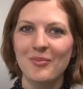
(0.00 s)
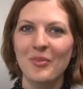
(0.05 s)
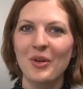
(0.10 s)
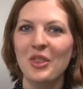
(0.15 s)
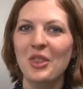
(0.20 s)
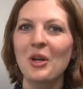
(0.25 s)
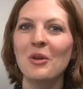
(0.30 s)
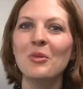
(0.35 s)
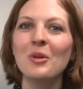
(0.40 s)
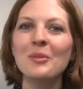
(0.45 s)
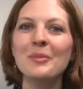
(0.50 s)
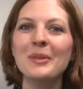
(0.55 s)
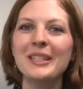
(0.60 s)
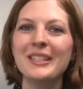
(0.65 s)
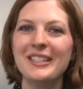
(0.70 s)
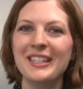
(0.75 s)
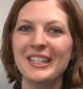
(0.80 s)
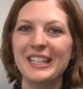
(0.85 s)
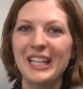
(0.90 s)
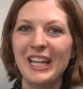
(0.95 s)
but the
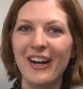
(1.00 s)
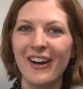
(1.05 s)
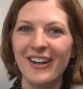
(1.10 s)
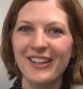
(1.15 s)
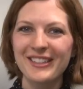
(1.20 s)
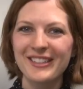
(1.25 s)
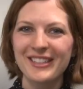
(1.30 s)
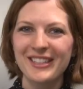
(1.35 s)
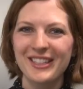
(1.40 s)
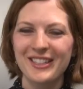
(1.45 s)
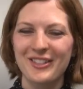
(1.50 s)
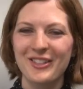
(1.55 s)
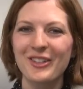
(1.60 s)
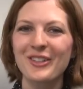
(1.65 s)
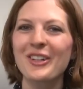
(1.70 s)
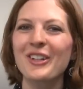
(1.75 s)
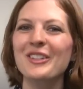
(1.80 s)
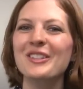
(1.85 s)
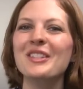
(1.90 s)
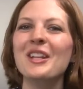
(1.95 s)
woman did not. It
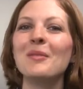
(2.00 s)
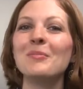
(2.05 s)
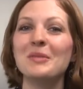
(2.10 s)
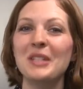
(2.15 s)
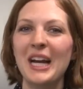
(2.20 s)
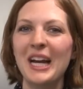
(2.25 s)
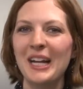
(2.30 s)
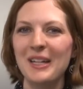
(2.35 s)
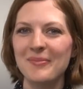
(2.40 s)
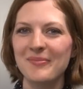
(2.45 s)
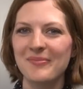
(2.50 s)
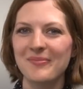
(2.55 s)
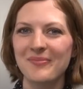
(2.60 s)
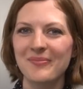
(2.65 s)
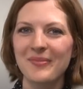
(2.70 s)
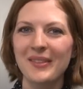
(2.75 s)
took her some time.